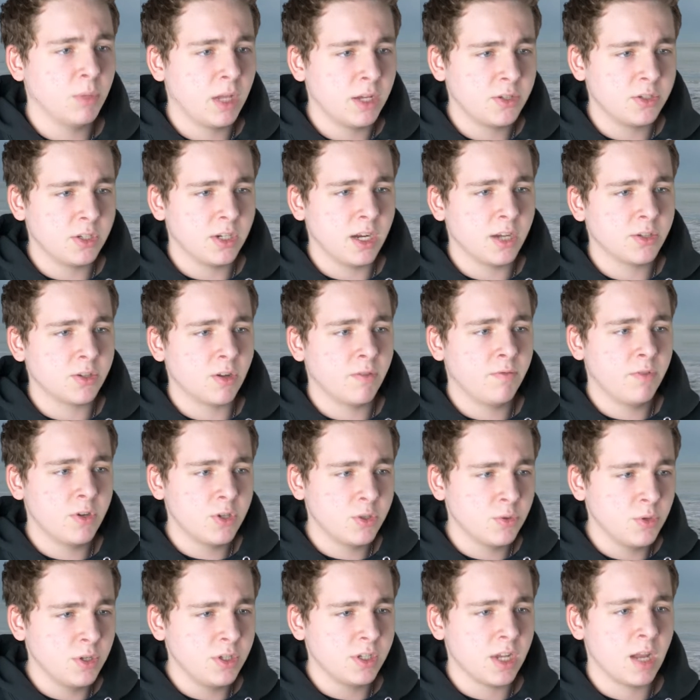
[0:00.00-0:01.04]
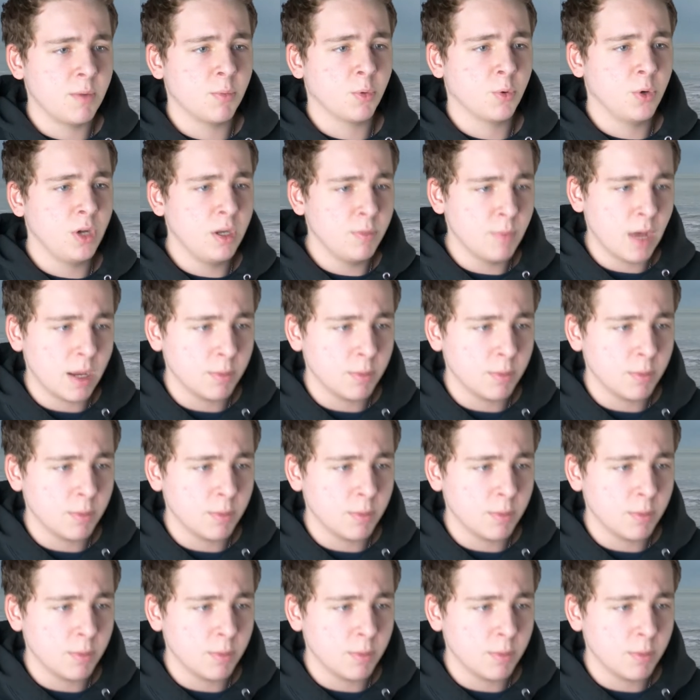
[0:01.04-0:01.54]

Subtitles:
blasting has on fisheries and marine